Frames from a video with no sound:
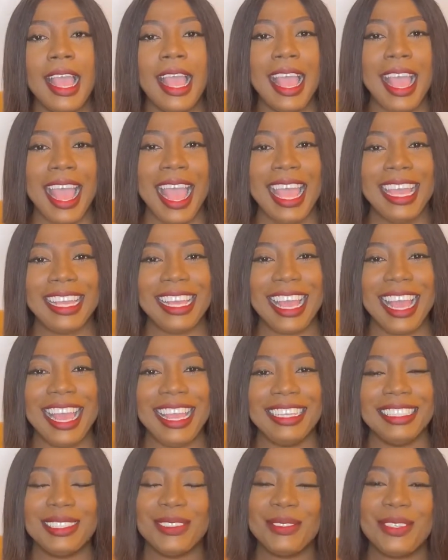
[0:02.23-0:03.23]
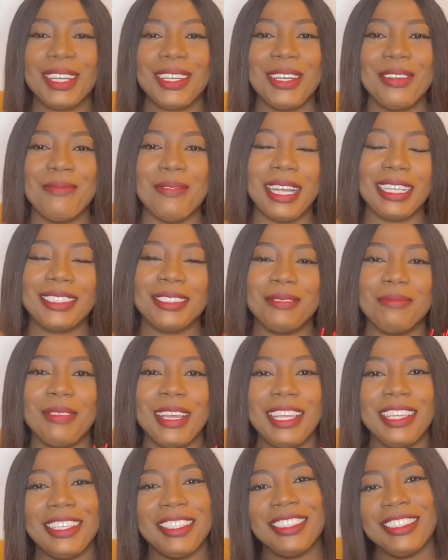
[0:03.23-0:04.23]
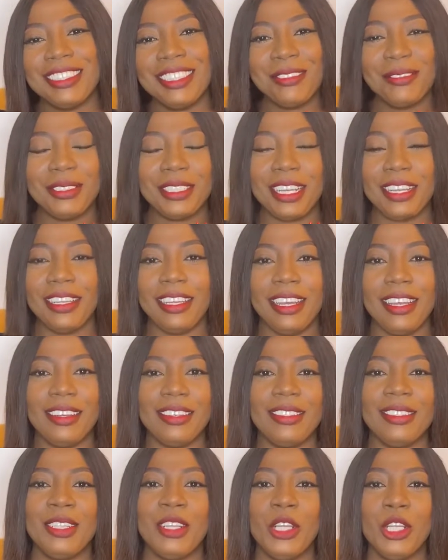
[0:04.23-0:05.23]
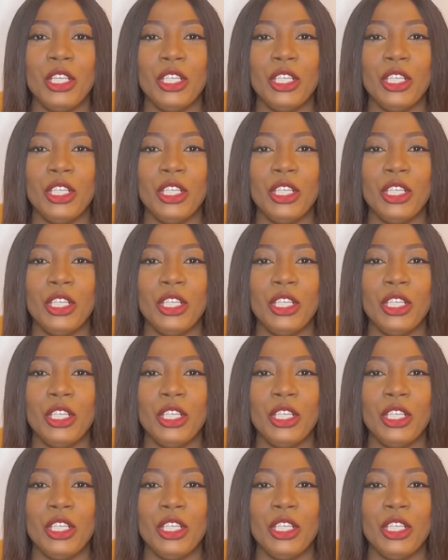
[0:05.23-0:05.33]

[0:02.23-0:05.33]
Hi guys, welcome back to my YouTube channel.